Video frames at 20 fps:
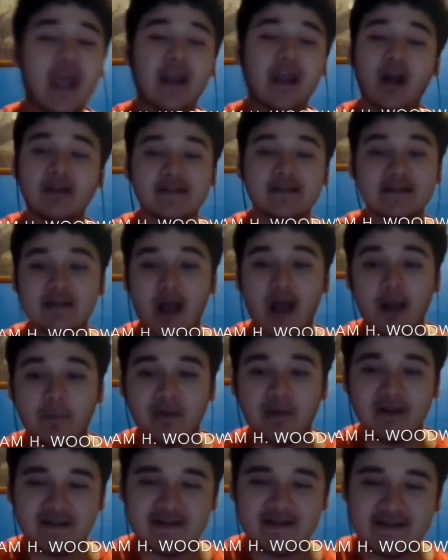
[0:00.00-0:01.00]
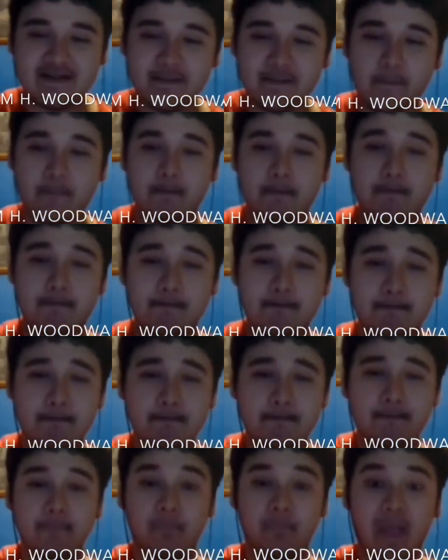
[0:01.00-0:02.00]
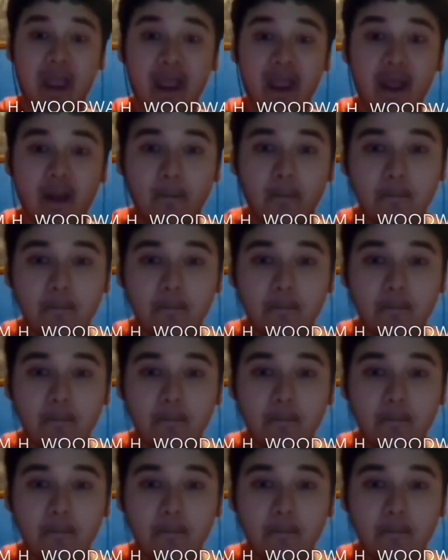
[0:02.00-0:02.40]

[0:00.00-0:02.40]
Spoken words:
stop us. Bam.